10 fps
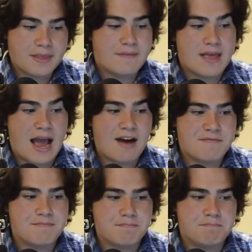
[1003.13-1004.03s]
they have
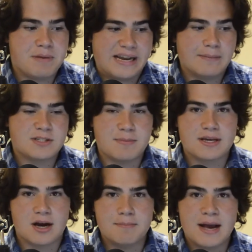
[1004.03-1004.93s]
been able to make
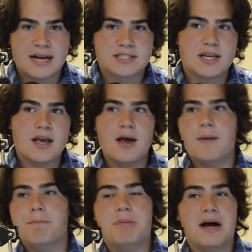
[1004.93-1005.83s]
comebacks,
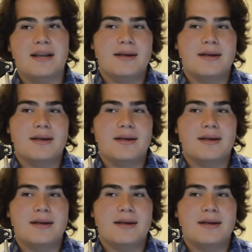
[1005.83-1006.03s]
but